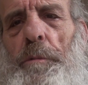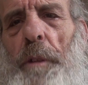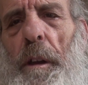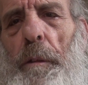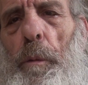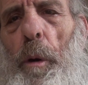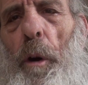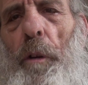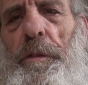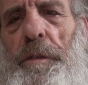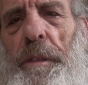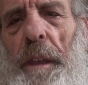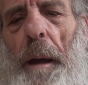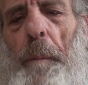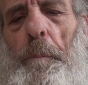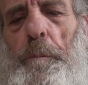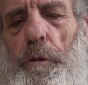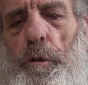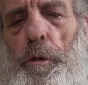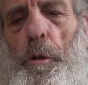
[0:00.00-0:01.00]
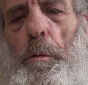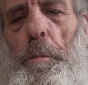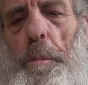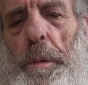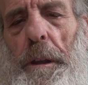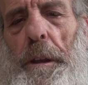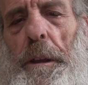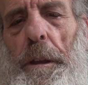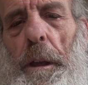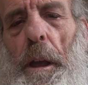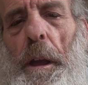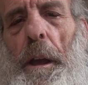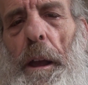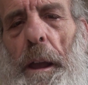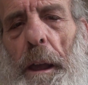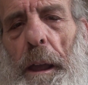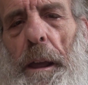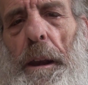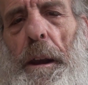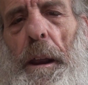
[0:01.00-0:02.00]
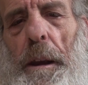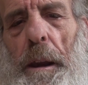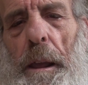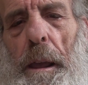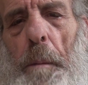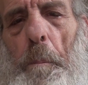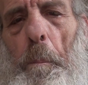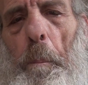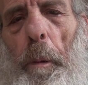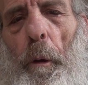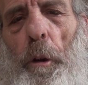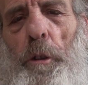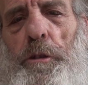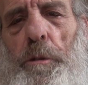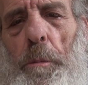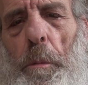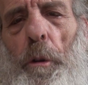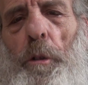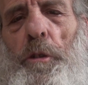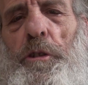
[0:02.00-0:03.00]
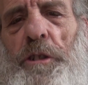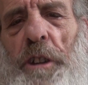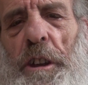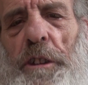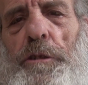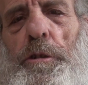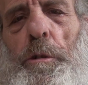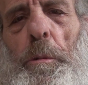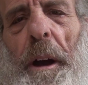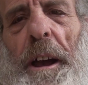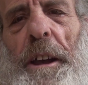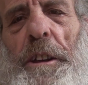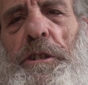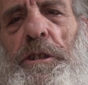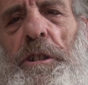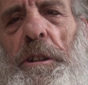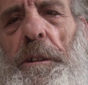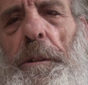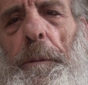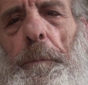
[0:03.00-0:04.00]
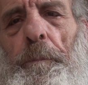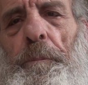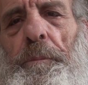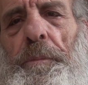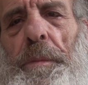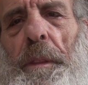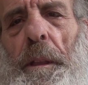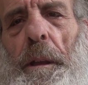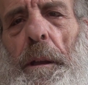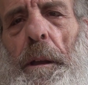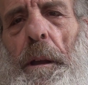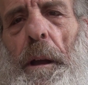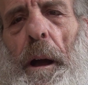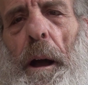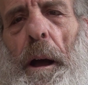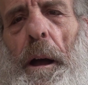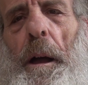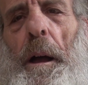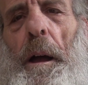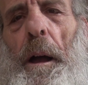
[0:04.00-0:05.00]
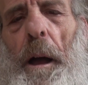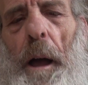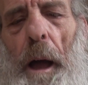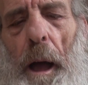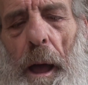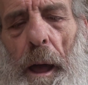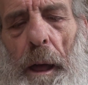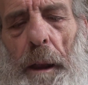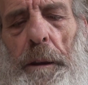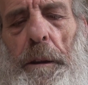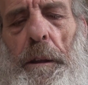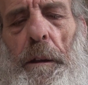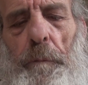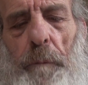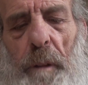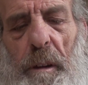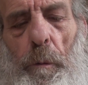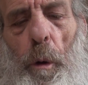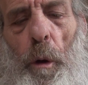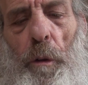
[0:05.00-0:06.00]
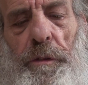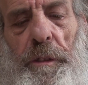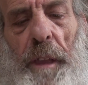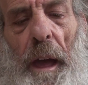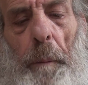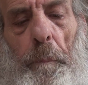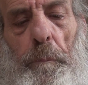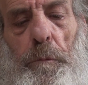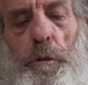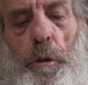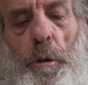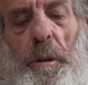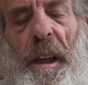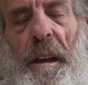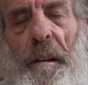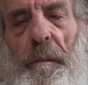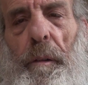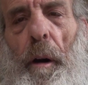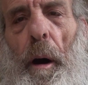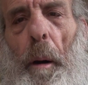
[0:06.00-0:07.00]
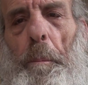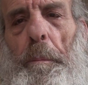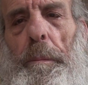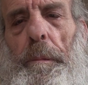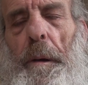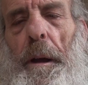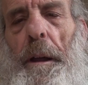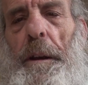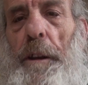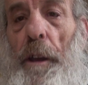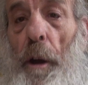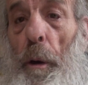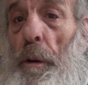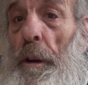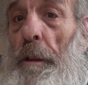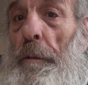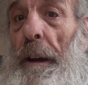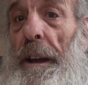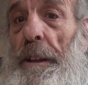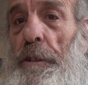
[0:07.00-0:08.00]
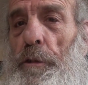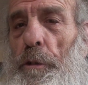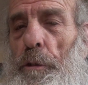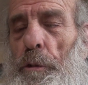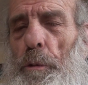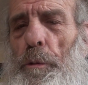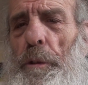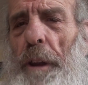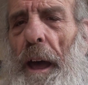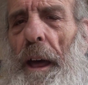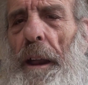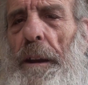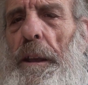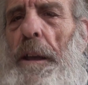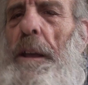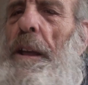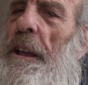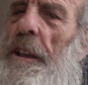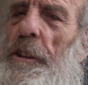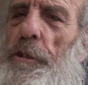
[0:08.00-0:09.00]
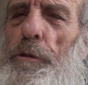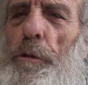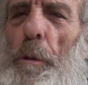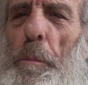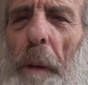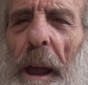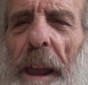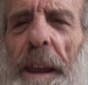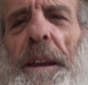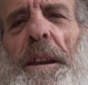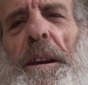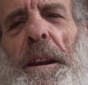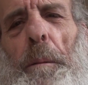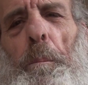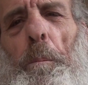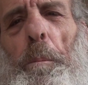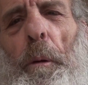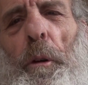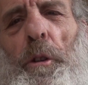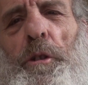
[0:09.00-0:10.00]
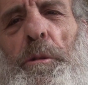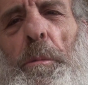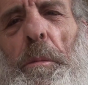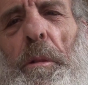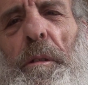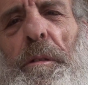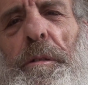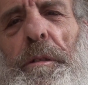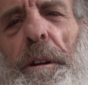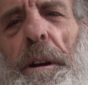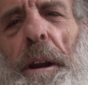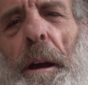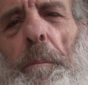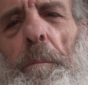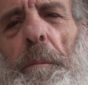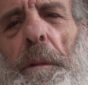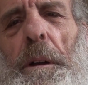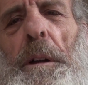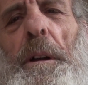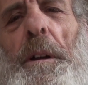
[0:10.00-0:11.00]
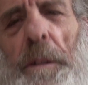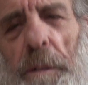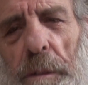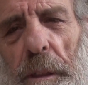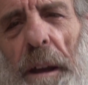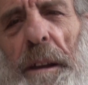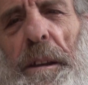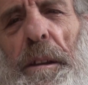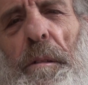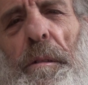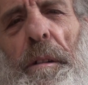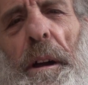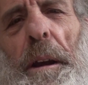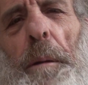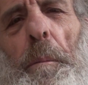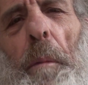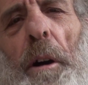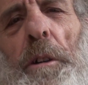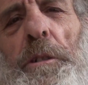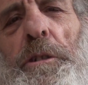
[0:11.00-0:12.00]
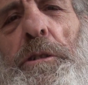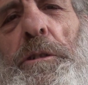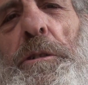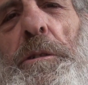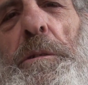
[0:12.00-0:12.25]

We want them to be in an impossible situation. Yeah? And we want them to give up. And the only way to do that is to make it impossible for them. Thank you very much.